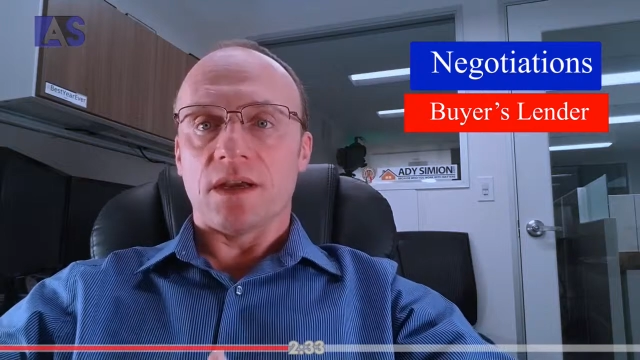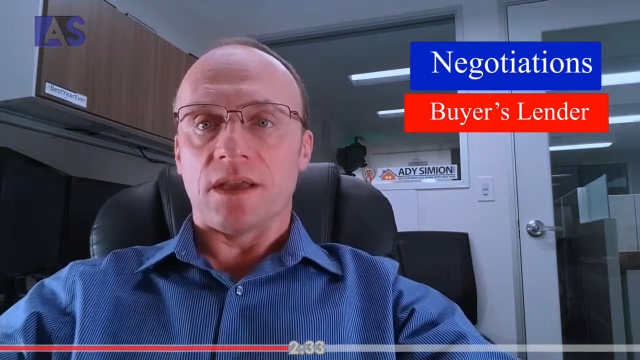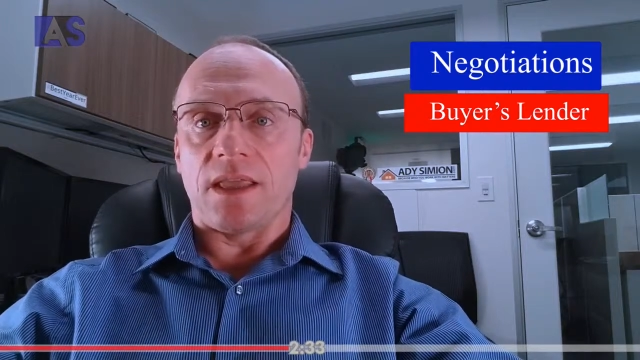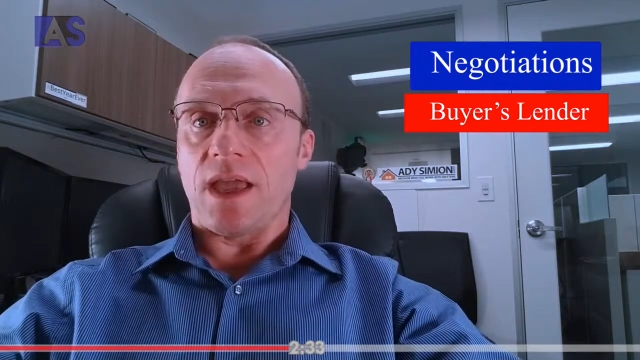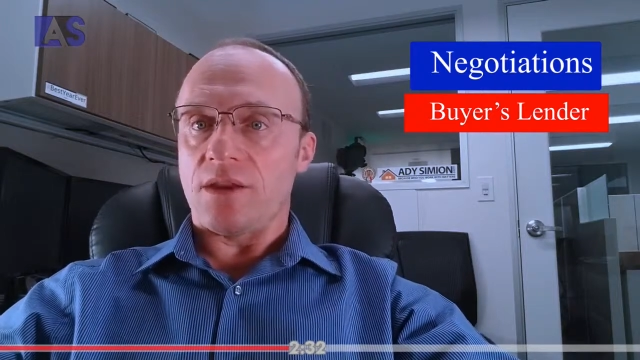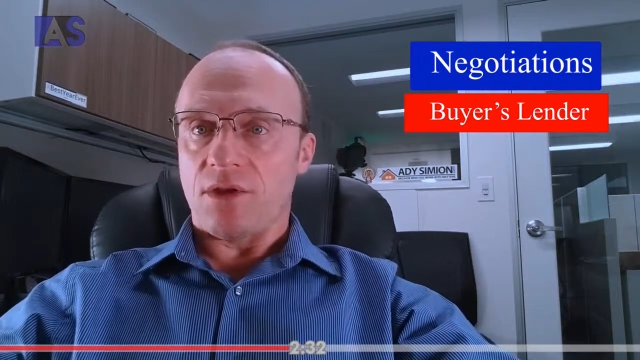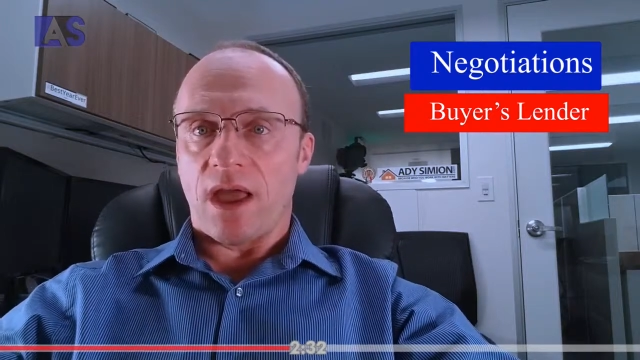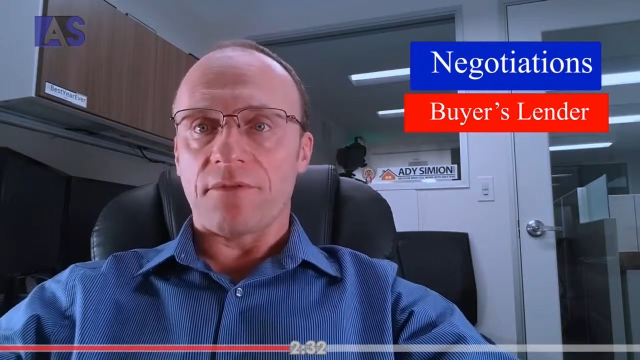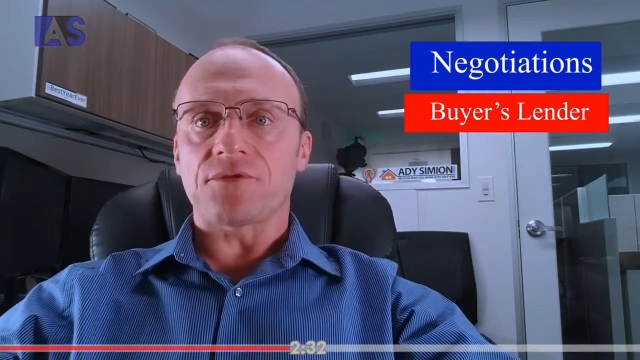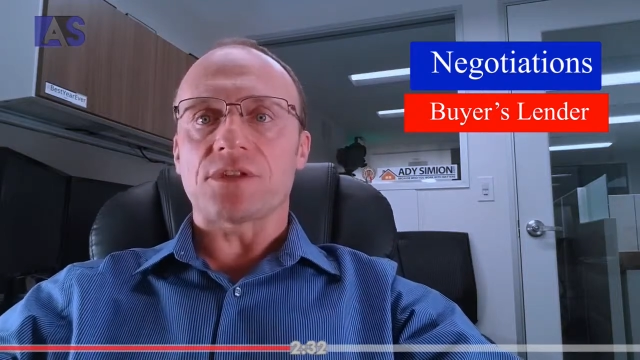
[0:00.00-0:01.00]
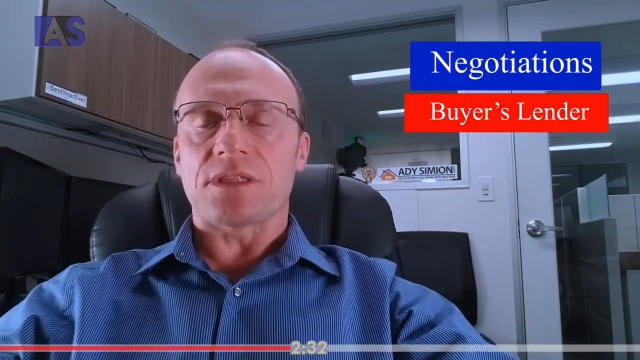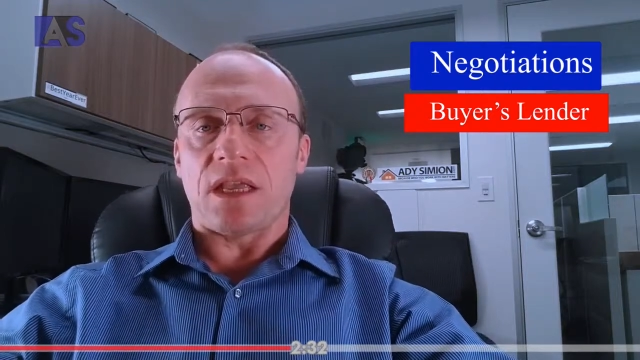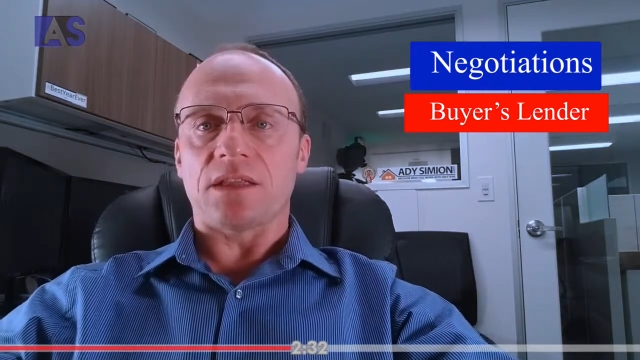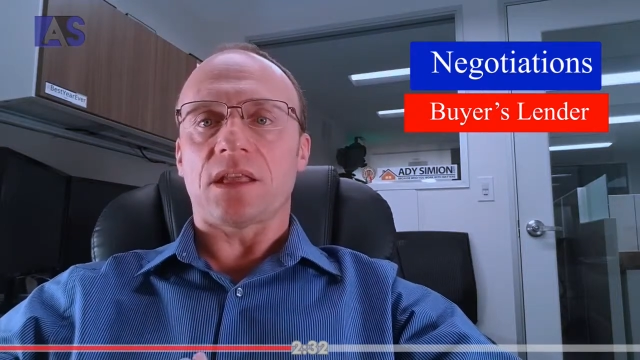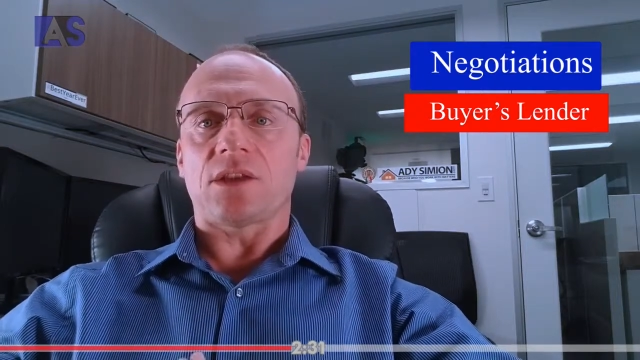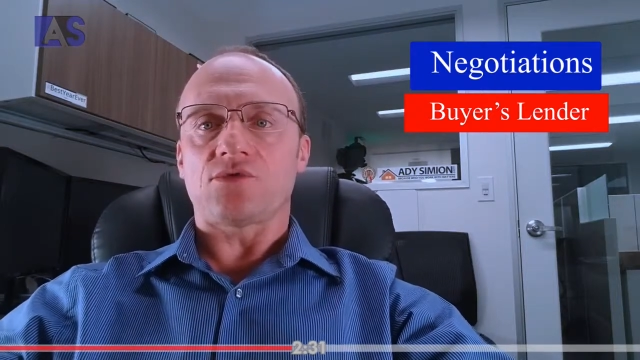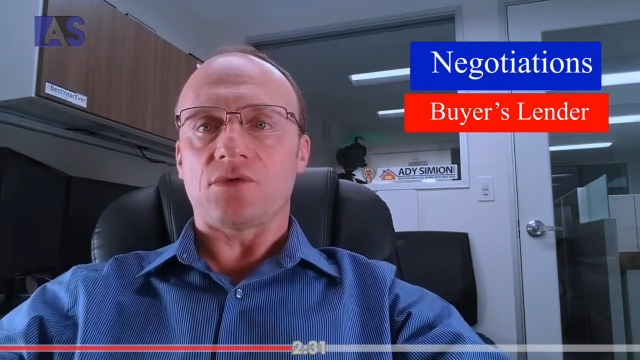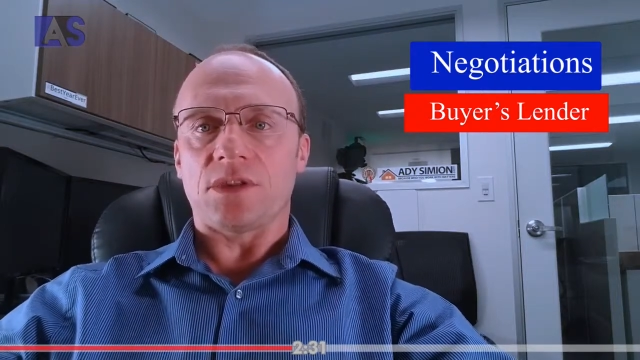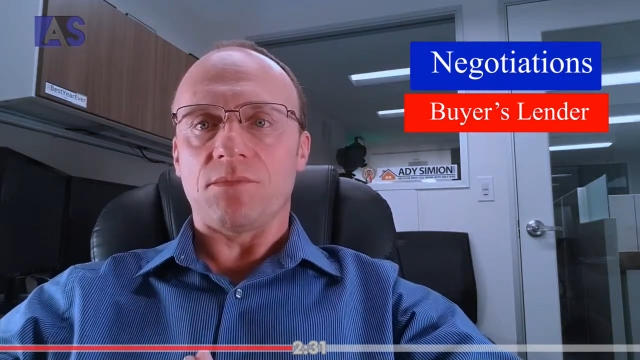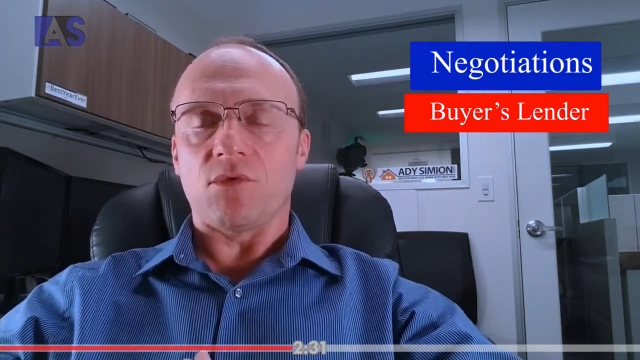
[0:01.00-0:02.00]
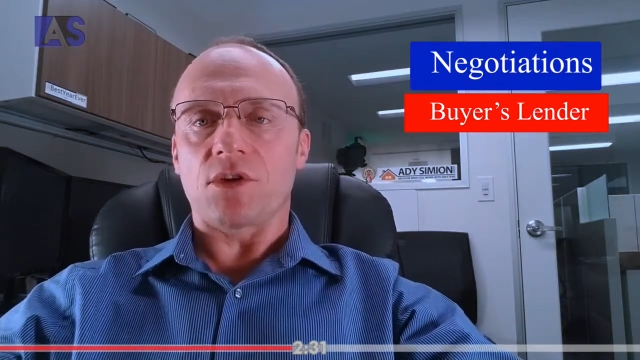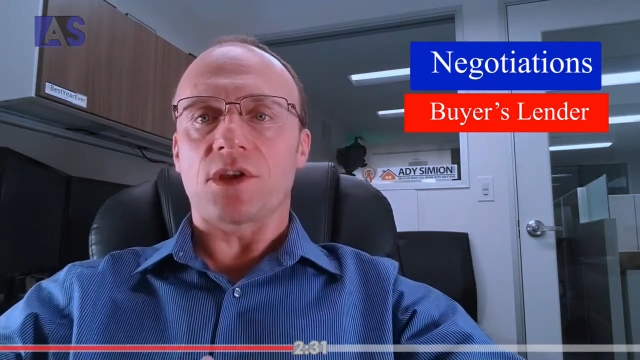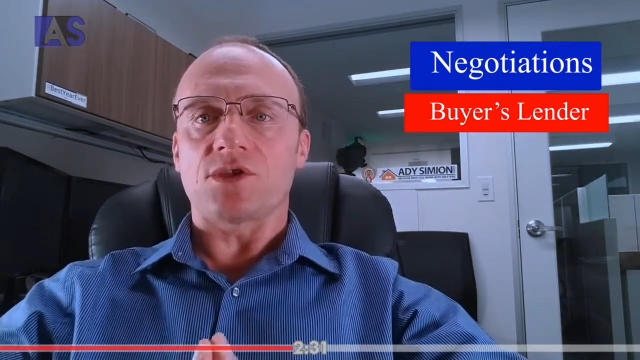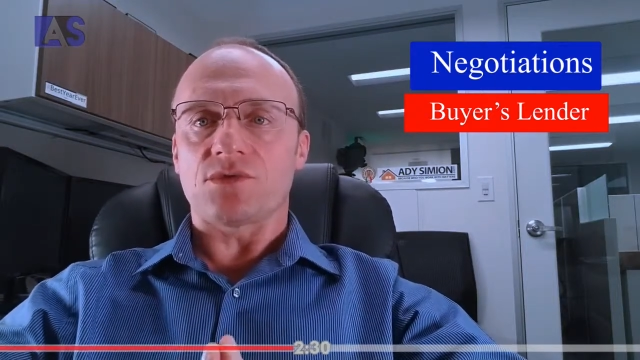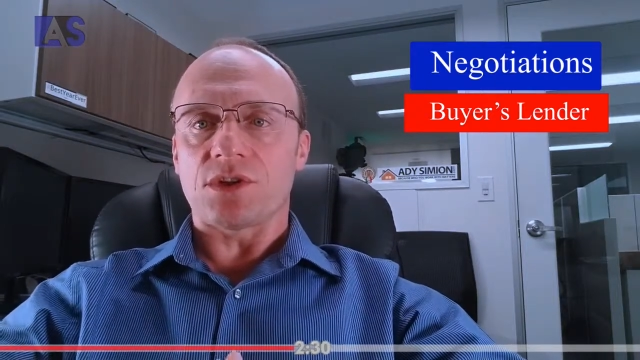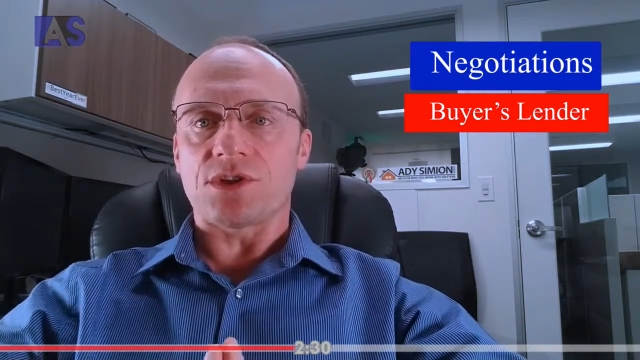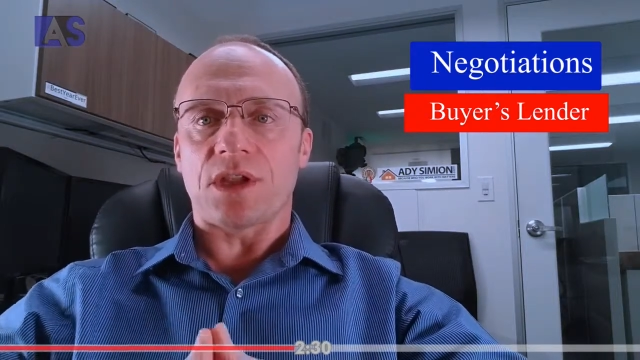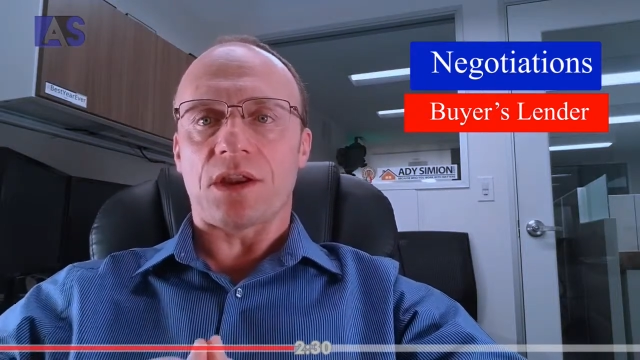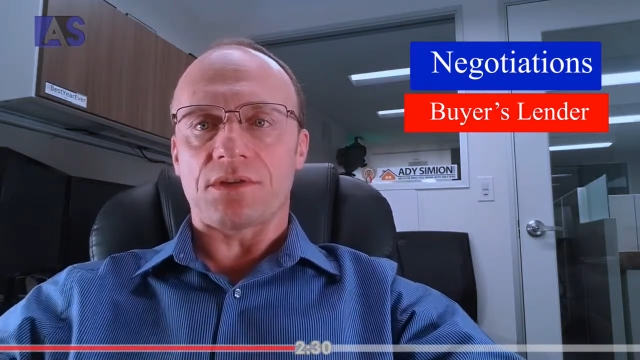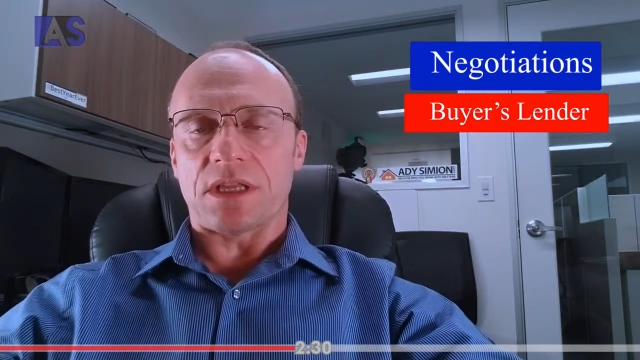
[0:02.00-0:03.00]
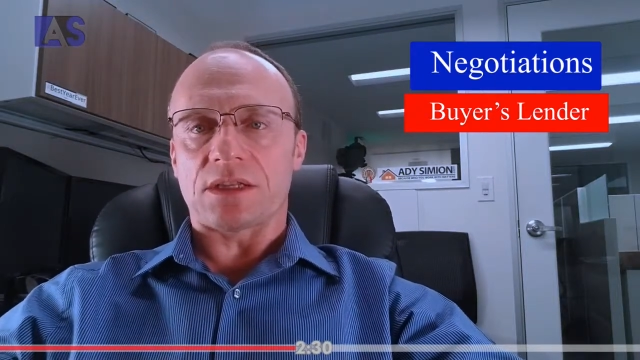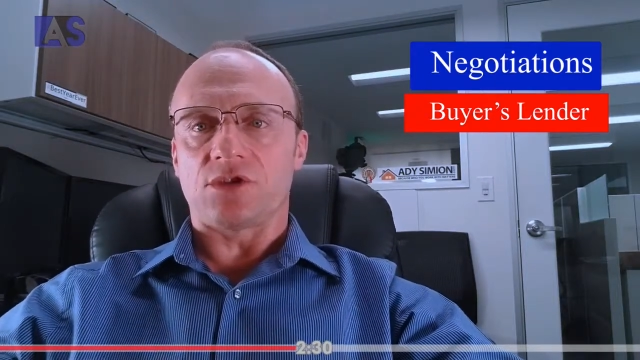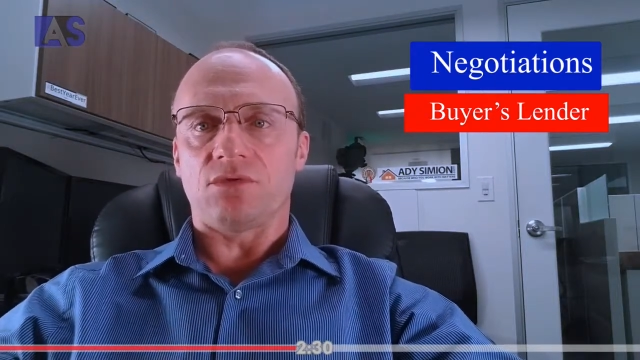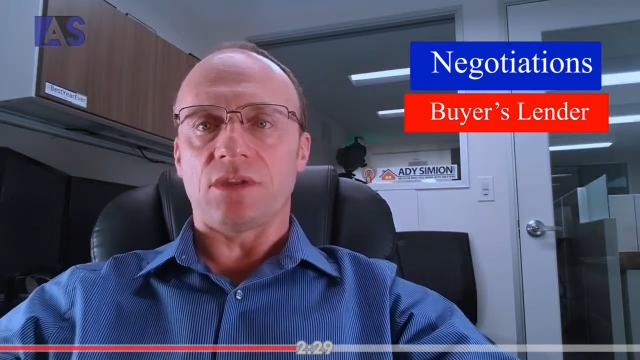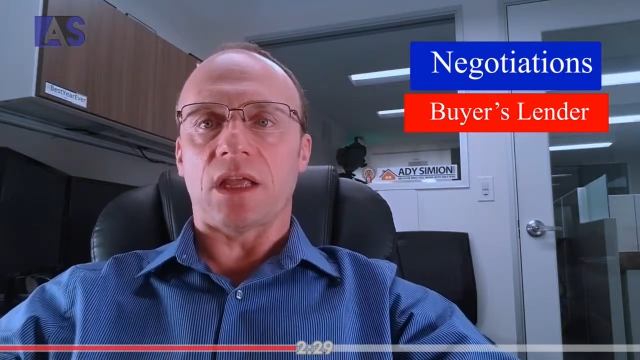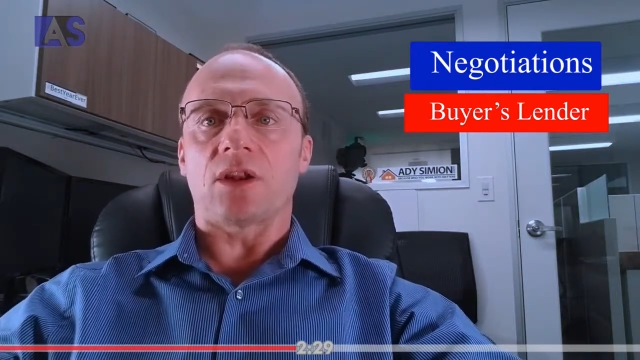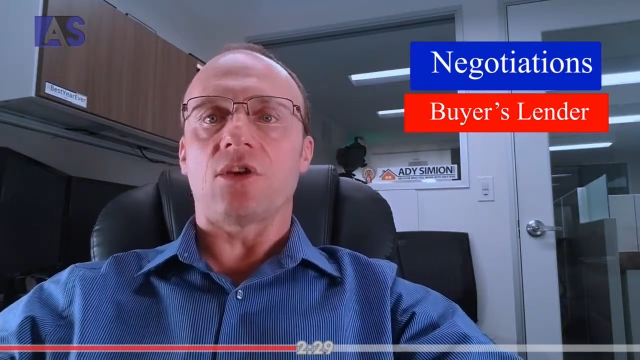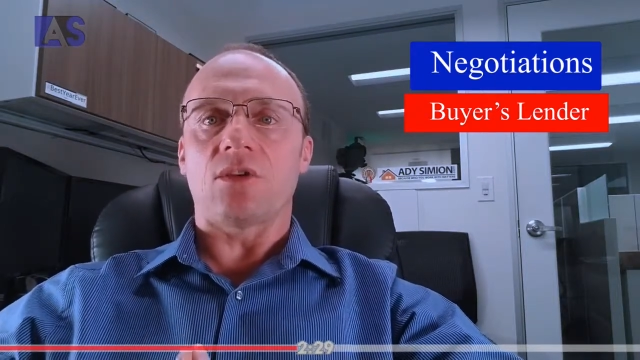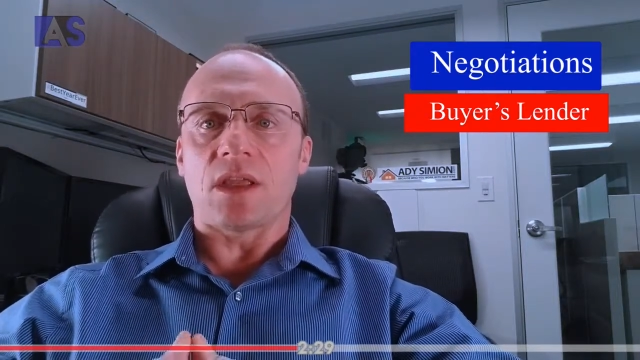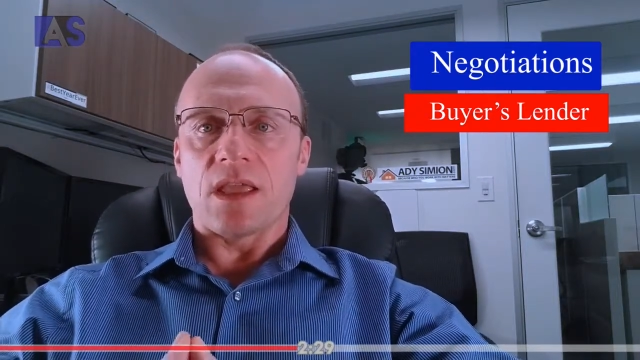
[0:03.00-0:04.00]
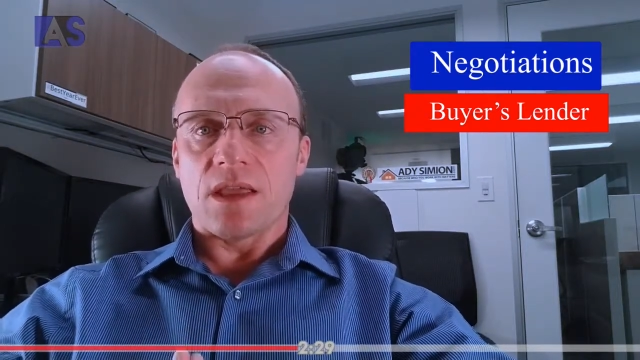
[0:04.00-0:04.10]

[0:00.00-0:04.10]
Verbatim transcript: again, you have to stay in touch with the mortgage originator that's doing that loan.